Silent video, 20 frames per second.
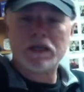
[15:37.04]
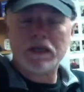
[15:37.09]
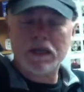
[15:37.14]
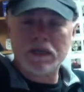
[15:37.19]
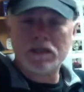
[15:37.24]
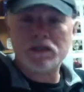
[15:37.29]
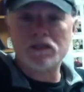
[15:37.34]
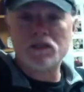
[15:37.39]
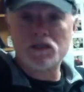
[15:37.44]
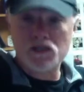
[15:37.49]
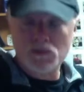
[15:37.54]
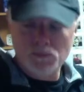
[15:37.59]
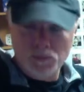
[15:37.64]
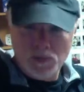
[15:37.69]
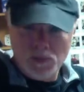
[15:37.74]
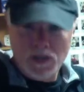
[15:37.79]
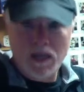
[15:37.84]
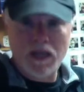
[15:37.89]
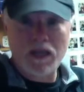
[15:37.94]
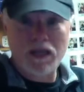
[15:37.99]
endless
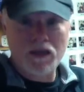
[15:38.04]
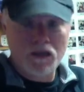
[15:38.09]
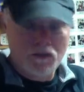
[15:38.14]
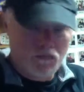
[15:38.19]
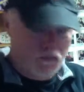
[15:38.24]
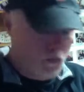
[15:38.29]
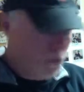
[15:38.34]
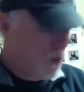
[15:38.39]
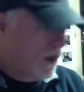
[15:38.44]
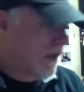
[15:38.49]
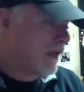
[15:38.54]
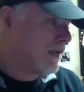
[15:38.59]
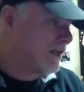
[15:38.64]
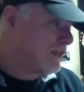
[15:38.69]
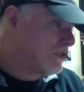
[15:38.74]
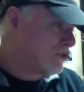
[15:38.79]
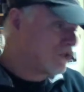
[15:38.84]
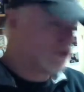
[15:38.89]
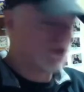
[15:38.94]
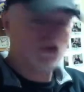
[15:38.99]
supply of
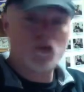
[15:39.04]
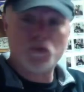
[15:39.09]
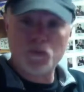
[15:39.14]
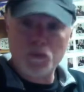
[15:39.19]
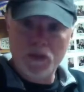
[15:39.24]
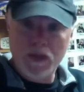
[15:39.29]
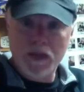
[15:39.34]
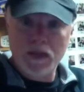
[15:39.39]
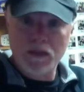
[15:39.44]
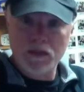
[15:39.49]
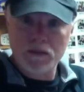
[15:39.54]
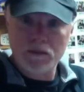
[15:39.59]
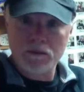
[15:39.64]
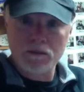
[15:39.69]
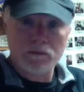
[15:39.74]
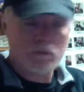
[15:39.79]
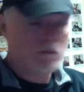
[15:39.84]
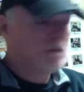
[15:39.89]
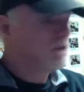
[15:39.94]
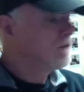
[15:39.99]
ways to create
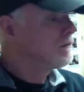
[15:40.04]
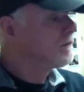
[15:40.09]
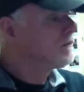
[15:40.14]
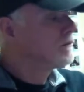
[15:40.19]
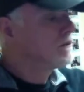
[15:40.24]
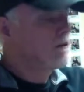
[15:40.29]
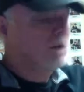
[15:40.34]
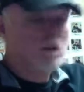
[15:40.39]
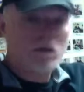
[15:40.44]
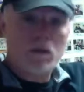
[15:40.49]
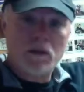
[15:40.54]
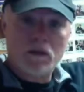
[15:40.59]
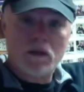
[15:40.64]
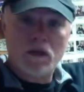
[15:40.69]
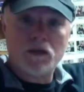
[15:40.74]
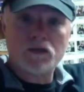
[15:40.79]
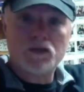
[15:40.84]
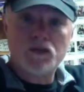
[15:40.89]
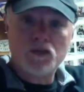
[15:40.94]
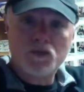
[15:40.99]

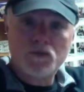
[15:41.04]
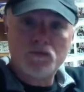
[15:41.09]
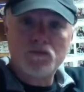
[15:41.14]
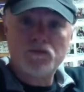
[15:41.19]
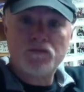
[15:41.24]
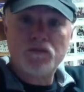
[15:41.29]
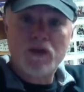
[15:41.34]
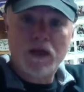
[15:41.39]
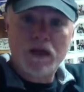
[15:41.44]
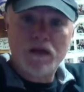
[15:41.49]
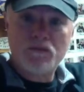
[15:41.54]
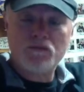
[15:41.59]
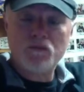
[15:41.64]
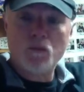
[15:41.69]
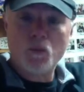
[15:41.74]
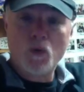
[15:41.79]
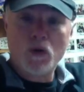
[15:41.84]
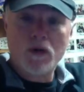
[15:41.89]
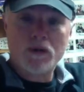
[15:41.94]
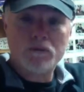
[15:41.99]
a 2, 5,
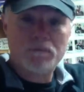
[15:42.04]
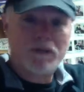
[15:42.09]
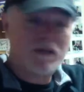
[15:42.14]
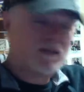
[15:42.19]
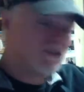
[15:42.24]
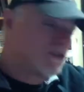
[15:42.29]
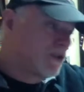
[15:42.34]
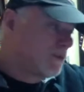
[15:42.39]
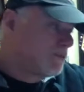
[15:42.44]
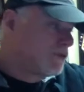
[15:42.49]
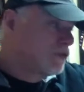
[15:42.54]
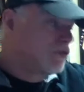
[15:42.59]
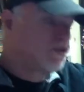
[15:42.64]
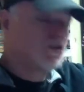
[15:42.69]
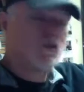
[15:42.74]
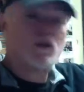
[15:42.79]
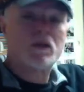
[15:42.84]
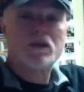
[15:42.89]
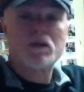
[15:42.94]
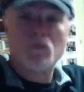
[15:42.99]
1 by
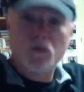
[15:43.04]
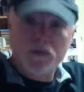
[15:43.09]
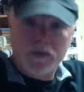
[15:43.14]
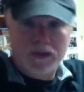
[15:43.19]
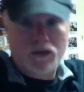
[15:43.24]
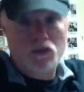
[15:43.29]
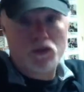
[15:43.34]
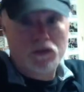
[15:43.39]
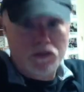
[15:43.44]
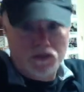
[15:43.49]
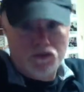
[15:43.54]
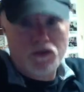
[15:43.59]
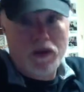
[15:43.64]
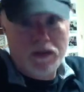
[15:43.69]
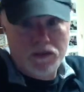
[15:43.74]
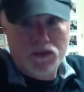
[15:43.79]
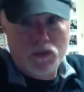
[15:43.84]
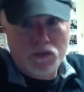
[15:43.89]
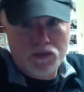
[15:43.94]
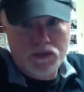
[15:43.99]
substituting what they call the
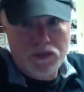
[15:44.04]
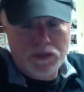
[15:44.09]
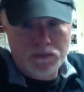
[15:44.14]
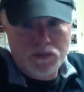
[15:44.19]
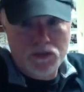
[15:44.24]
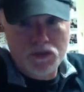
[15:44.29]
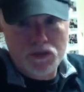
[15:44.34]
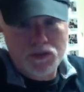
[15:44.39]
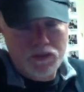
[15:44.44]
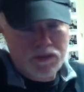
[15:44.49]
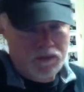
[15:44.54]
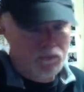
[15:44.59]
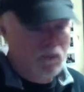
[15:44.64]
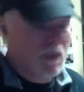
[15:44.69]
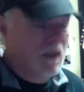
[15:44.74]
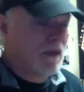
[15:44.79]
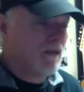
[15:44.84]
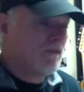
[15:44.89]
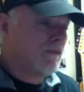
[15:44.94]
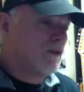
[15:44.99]
tritone substitutes.
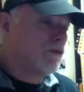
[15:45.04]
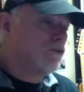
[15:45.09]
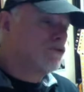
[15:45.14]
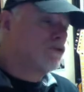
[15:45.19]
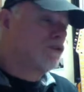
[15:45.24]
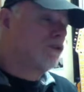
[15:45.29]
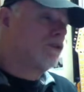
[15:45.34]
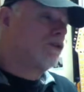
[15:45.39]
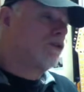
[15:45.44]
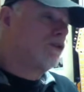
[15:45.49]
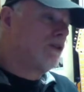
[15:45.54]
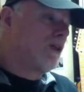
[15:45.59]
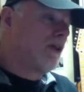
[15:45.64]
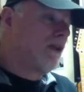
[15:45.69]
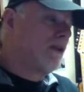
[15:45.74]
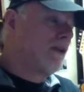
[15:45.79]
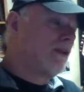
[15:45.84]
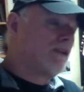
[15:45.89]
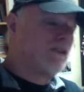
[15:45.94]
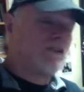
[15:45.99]
They usually look at
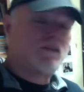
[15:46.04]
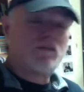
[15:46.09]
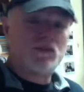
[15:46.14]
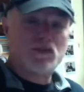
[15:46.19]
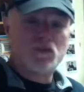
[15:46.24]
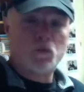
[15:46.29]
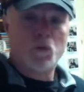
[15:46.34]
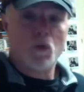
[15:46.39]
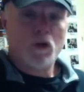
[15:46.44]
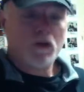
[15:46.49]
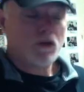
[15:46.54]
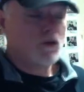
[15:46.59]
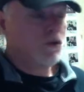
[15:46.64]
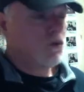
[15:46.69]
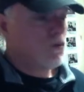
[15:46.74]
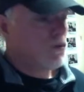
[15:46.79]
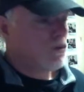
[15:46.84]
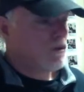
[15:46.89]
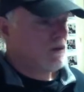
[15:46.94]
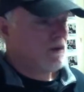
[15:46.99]
it as if it's one
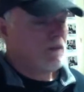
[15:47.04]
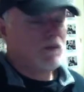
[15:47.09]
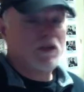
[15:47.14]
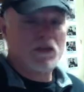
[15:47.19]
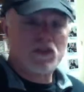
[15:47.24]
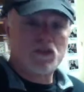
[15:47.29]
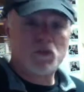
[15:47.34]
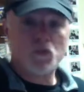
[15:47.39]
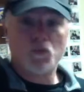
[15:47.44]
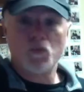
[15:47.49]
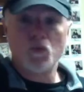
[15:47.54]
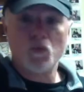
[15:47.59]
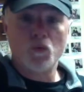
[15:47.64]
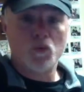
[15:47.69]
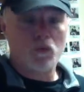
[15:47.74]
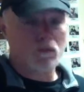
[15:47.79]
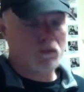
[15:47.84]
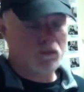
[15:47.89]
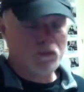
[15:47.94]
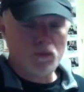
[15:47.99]
chord. I mean, it's a
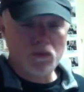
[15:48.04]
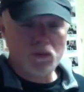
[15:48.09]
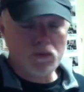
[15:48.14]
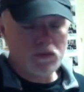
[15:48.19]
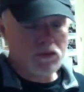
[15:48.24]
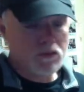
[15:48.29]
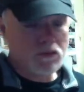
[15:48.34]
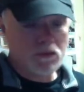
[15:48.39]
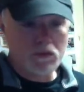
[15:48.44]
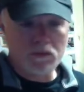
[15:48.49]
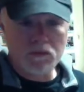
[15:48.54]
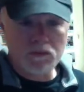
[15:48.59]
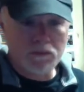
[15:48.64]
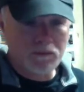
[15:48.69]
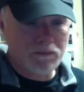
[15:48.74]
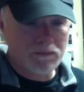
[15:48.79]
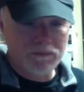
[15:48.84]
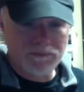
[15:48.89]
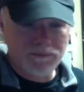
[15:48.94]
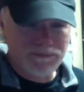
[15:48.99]
rule. Rules are
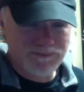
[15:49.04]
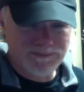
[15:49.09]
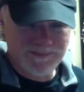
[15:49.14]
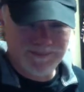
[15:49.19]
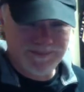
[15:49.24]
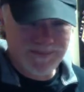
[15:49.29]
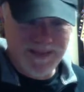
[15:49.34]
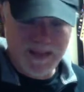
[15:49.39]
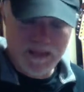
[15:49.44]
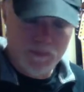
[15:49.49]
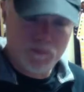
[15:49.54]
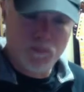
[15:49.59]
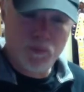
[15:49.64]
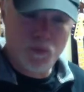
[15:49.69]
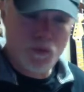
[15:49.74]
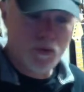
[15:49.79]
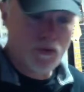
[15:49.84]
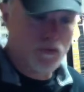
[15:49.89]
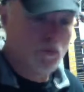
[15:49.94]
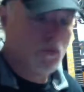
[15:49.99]
not
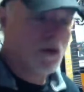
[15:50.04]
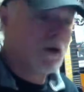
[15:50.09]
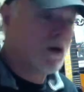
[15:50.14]
important. What